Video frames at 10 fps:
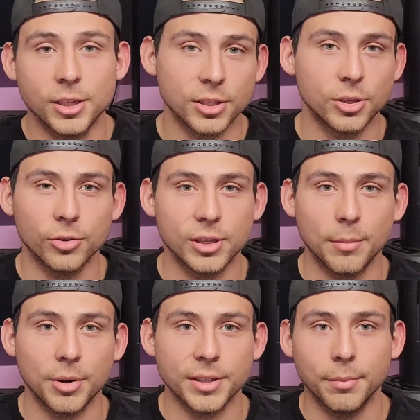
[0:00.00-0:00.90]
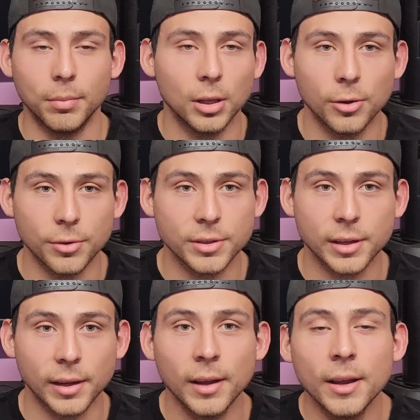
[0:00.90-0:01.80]
in just those numbers, it blows
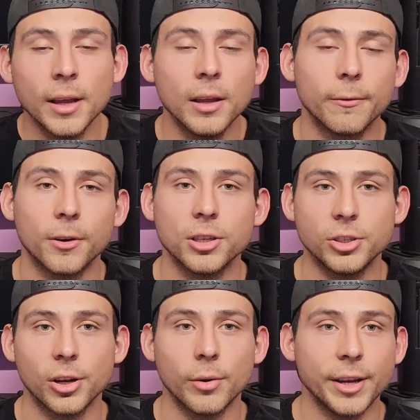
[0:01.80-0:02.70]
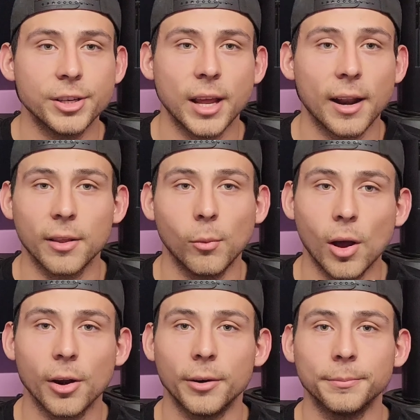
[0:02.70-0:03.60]
the first generation out of the
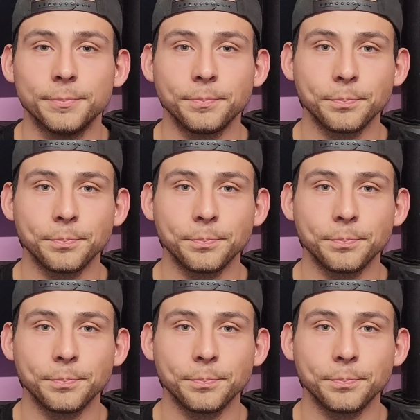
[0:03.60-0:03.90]
water.